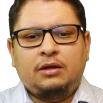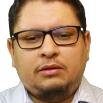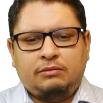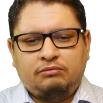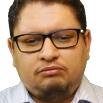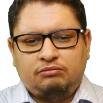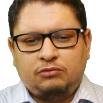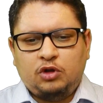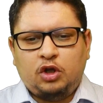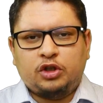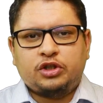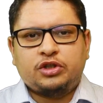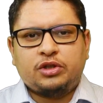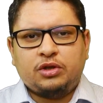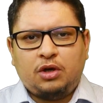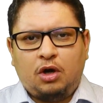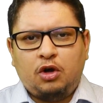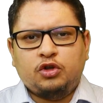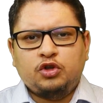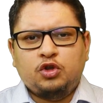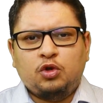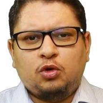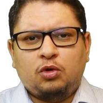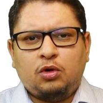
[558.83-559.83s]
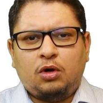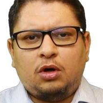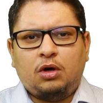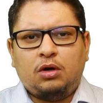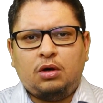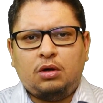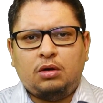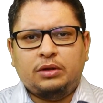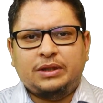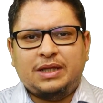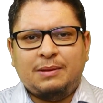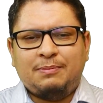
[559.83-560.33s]
not on
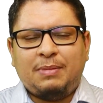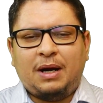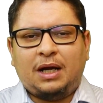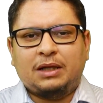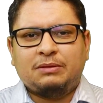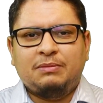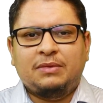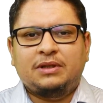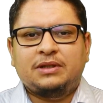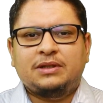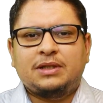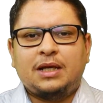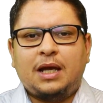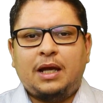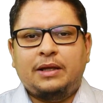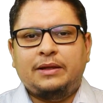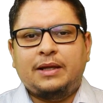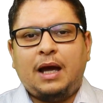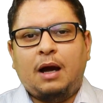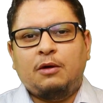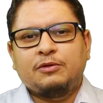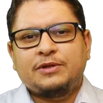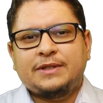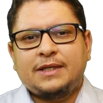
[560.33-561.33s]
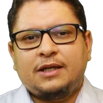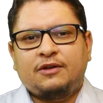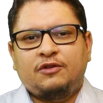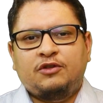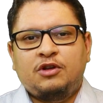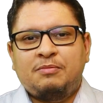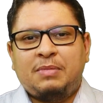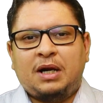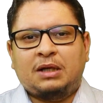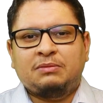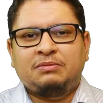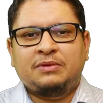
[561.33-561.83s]
your department and outside of
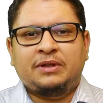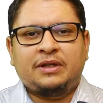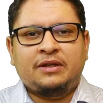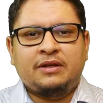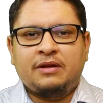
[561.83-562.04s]
the department,